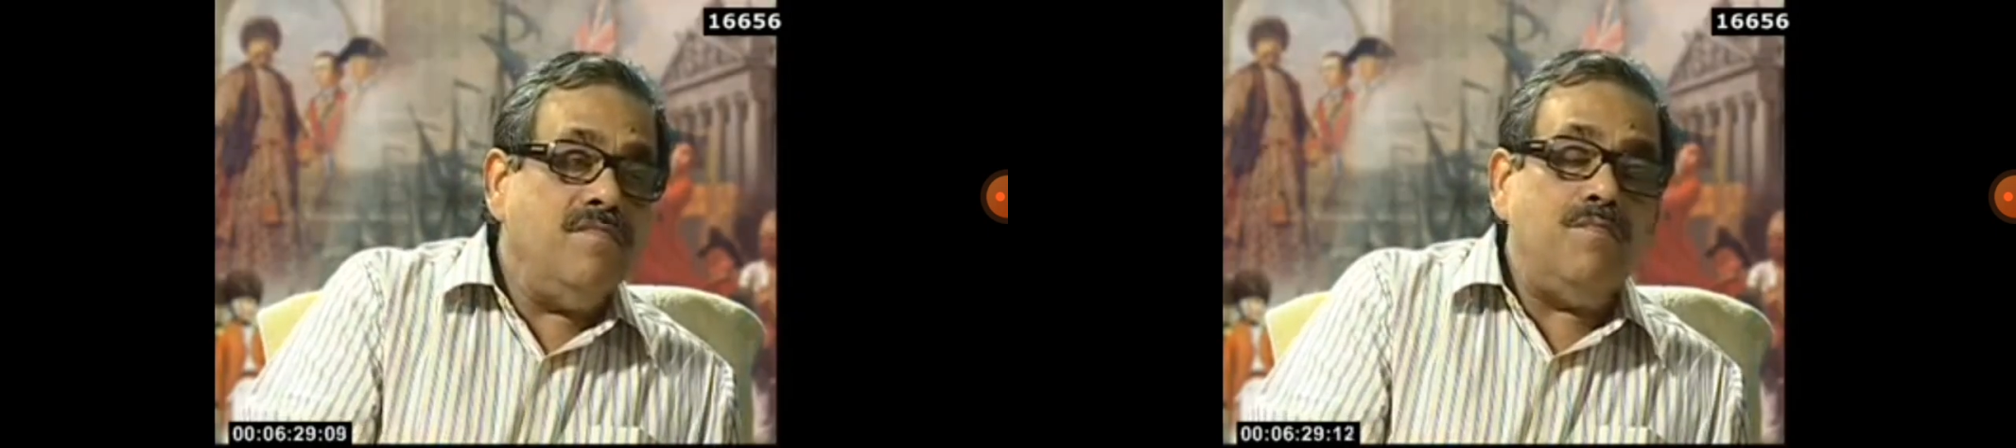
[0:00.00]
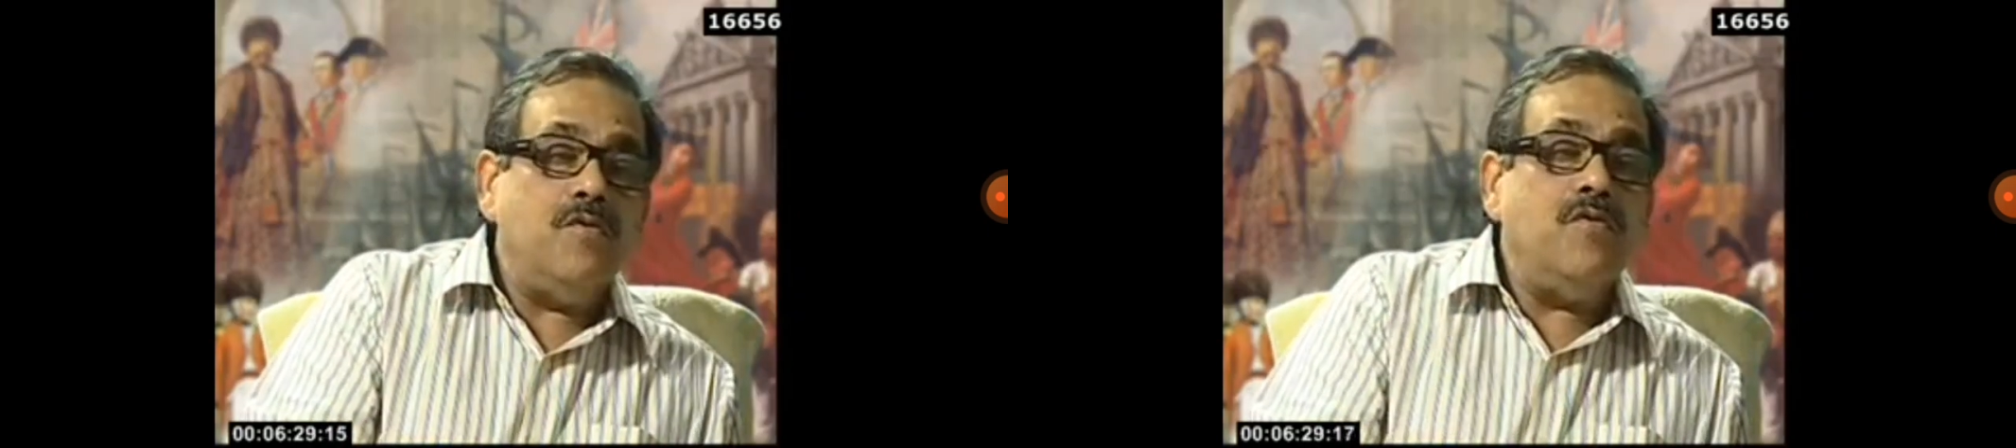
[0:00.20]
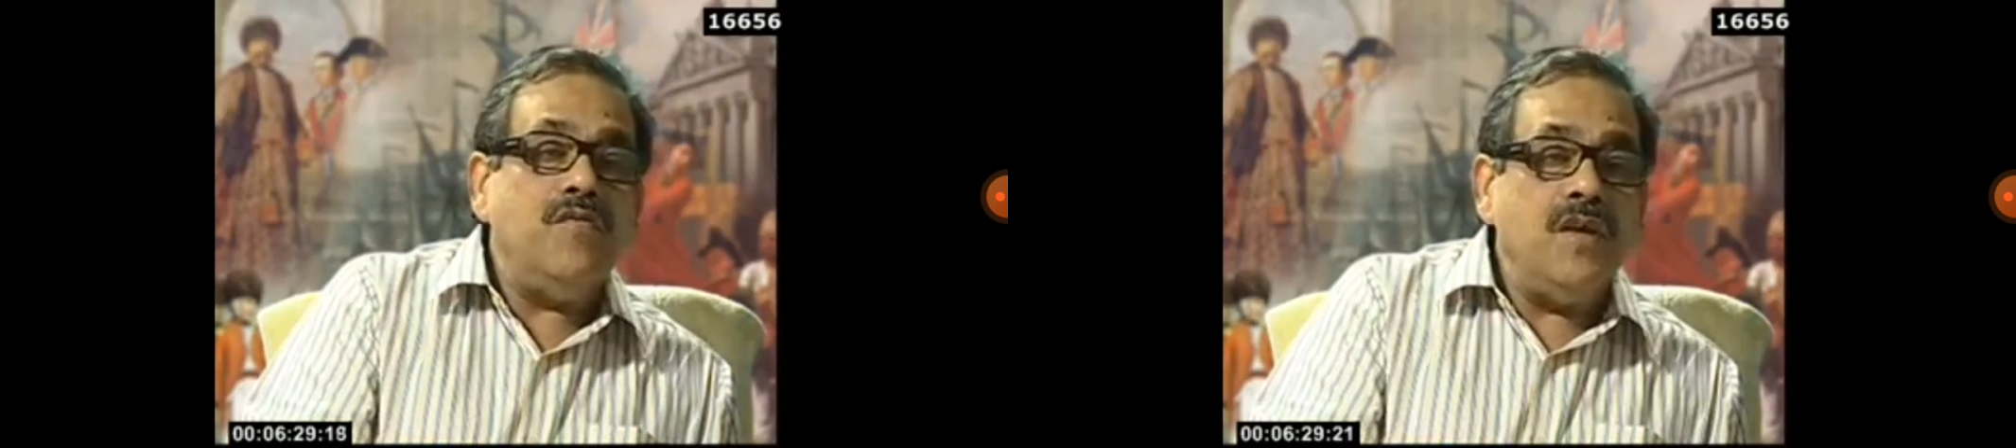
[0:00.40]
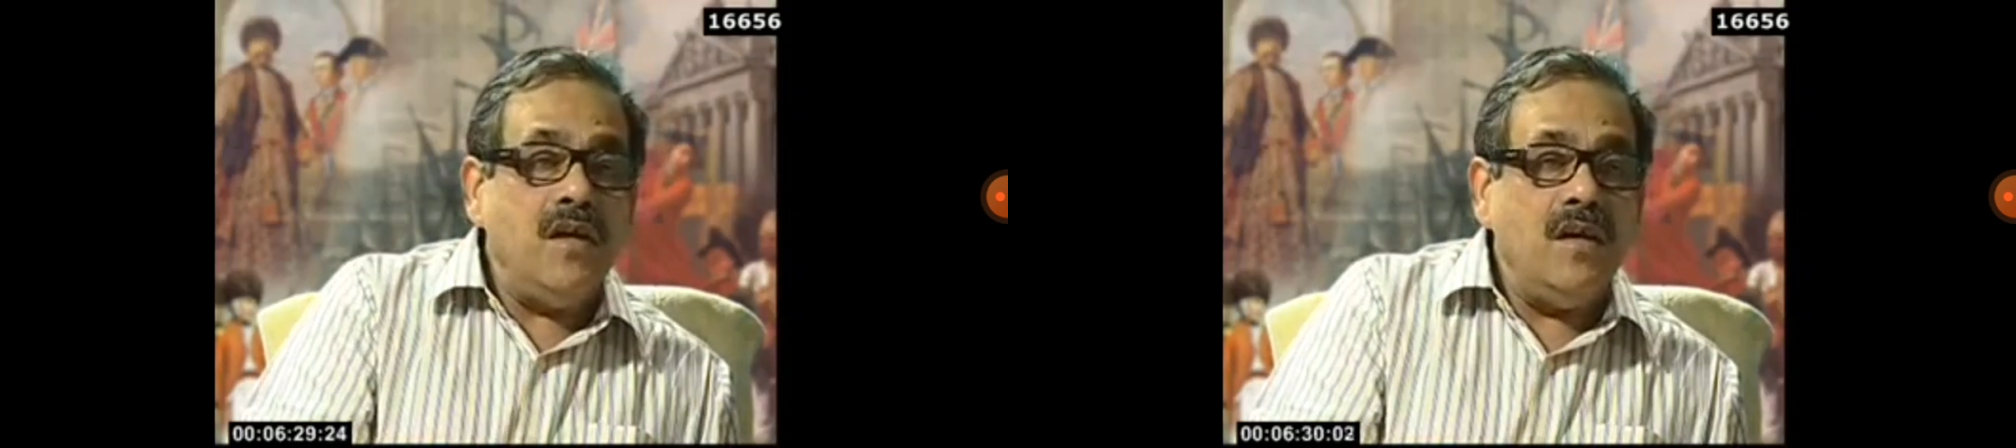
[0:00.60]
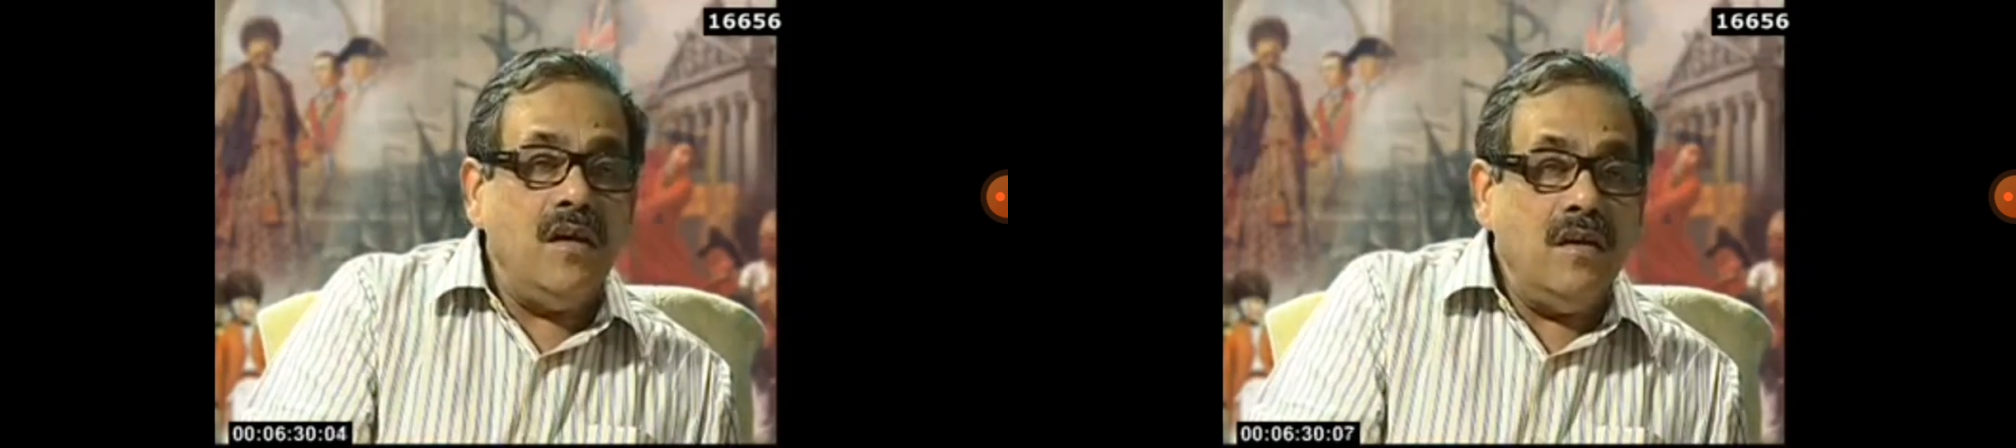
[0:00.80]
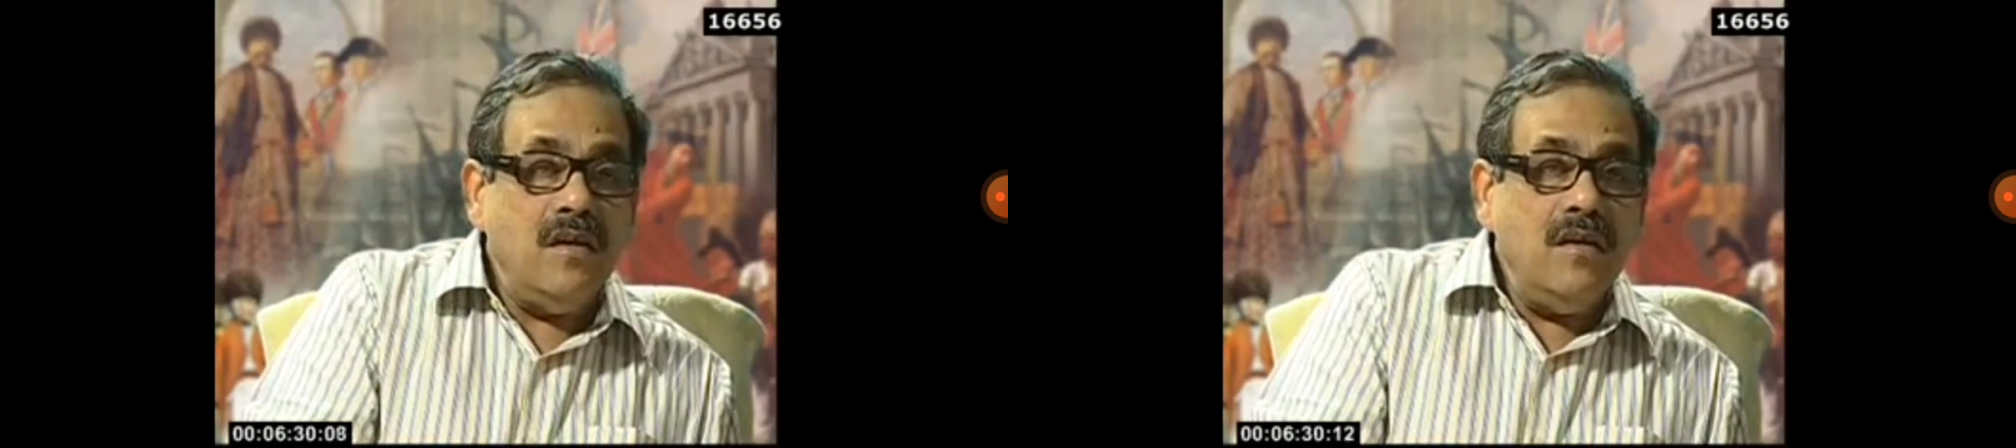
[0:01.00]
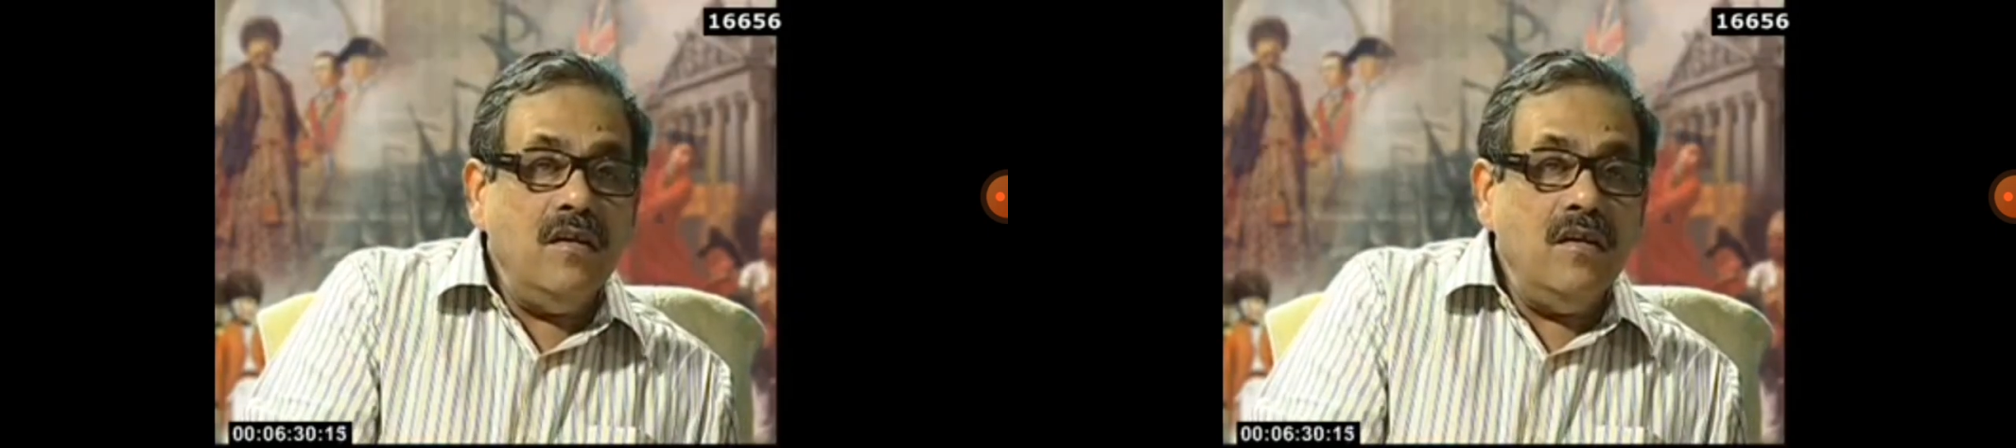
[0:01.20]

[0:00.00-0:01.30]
improving